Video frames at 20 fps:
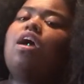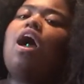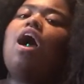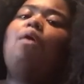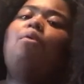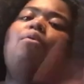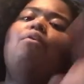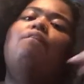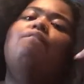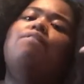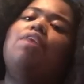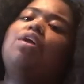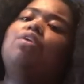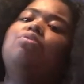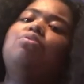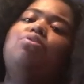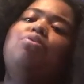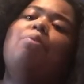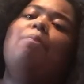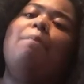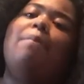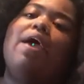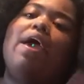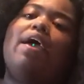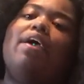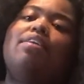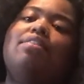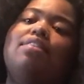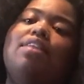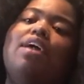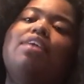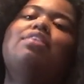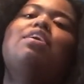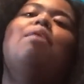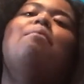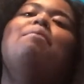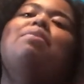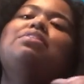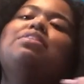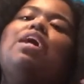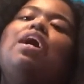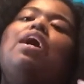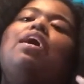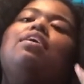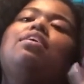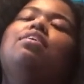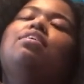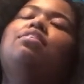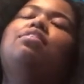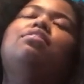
I will follow you back. That's how much I...